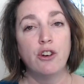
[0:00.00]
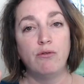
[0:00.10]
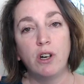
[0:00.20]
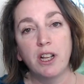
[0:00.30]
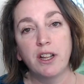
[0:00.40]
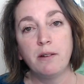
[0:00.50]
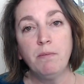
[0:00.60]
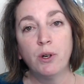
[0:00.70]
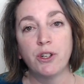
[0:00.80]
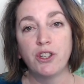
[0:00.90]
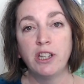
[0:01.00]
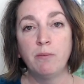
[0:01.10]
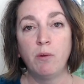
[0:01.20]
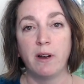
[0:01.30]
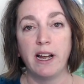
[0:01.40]
rather than pushing
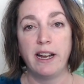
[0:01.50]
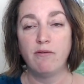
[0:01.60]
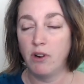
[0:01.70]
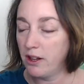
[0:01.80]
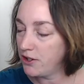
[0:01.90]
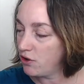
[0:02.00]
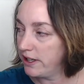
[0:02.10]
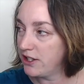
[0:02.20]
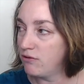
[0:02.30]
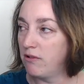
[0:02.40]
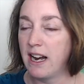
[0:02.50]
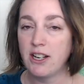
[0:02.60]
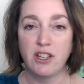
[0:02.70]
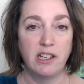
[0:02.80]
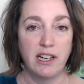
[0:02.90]
them away, rather than trying to
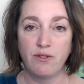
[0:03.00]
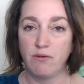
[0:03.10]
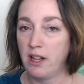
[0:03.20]
rationalize,